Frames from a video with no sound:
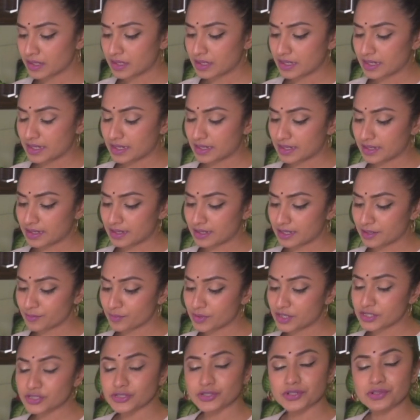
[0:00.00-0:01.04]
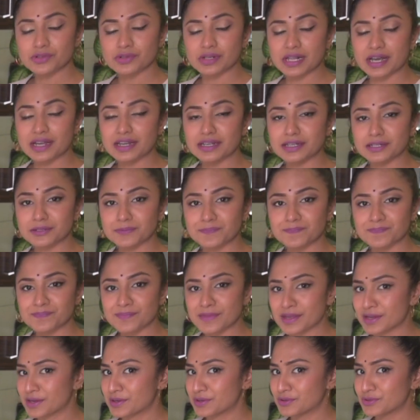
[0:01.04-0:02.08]
And make sure you like,
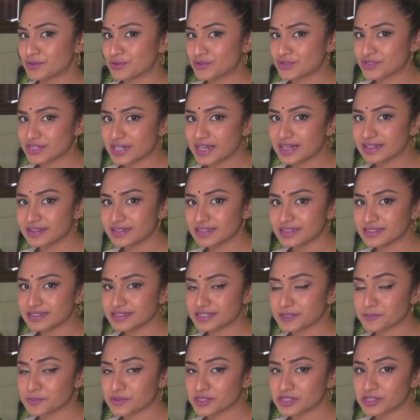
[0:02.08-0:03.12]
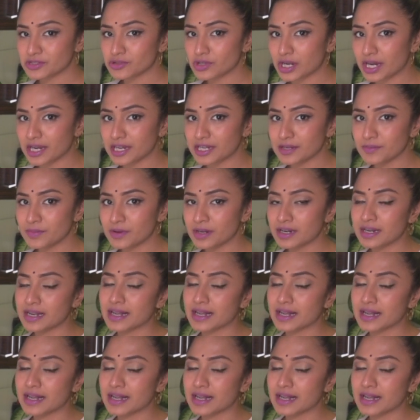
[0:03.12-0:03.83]
you share this, subscribe,